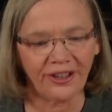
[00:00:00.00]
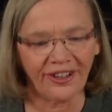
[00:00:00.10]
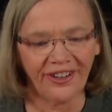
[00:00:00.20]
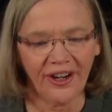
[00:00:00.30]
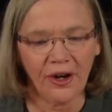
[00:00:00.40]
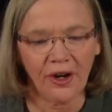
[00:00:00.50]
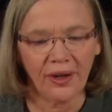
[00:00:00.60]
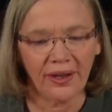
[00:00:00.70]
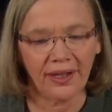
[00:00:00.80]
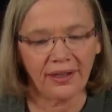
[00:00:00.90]
So
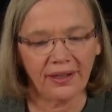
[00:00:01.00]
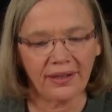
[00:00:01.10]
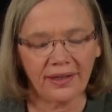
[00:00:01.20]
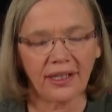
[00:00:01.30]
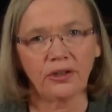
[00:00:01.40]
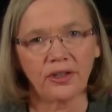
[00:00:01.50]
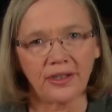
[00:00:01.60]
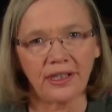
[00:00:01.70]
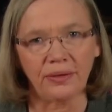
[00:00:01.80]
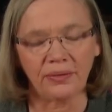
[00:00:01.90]
that is, thank you,
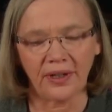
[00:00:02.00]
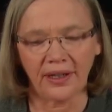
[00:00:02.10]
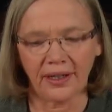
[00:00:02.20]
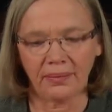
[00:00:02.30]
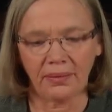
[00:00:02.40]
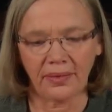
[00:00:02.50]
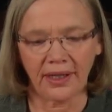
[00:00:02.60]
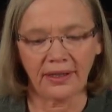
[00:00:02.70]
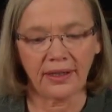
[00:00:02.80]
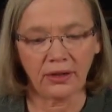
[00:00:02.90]
Steve, um,
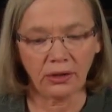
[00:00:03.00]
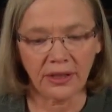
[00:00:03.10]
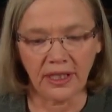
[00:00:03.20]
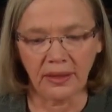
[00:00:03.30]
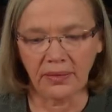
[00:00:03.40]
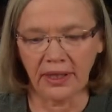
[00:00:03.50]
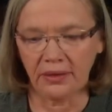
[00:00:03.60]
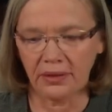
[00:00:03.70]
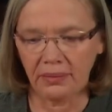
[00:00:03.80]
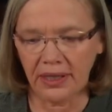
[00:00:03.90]
and the whole team
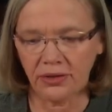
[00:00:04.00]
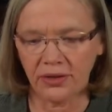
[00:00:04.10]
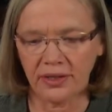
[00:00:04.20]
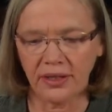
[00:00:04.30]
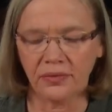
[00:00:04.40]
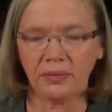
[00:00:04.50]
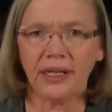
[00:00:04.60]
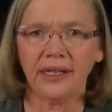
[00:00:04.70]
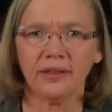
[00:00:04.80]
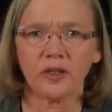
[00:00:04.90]
there at Math-U-See for
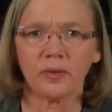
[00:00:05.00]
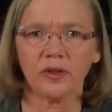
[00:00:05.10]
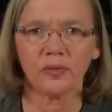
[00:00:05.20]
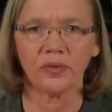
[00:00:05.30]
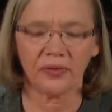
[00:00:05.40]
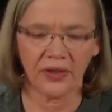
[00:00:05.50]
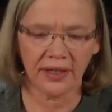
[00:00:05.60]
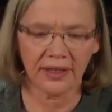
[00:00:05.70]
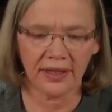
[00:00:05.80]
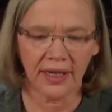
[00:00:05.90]
making this possible for
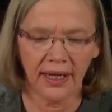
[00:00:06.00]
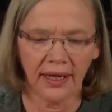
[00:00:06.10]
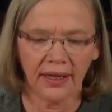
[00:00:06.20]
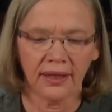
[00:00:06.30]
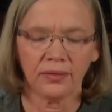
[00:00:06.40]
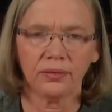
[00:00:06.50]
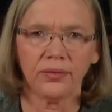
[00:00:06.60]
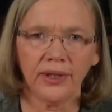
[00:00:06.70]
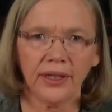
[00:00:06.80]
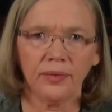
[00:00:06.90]
us.
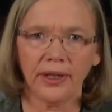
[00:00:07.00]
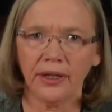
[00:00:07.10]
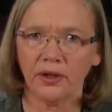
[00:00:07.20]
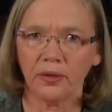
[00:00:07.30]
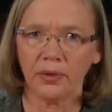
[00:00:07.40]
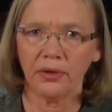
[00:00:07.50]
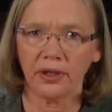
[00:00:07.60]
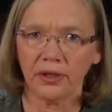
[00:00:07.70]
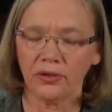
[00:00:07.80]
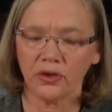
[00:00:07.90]
Really, really hope you're
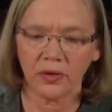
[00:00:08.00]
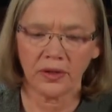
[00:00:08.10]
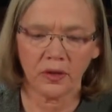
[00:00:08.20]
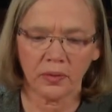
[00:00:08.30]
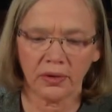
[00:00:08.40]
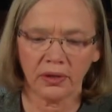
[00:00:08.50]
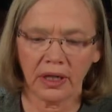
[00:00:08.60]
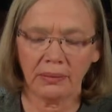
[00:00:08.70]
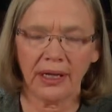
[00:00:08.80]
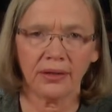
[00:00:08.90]
going to enjoy this
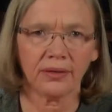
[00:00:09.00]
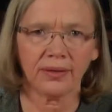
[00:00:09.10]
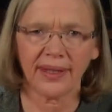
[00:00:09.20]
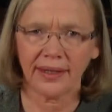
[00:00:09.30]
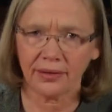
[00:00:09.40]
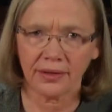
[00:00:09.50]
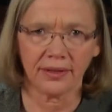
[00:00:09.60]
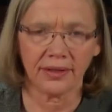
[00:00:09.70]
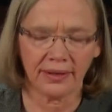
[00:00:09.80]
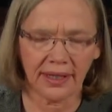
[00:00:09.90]
program. I know
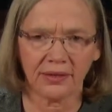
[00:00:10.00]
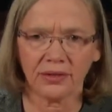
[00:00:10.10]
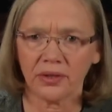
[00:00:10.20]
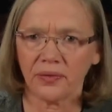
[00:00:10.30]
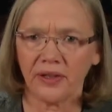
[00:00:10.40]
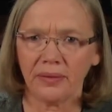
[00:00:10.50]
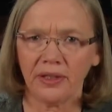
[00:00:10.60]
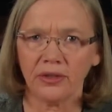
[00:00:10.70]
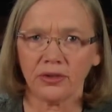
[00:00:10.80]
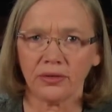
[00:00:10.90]
thousands and thousands of
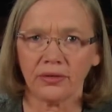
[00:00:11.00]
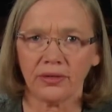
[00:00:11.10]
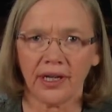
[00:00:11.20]
families do.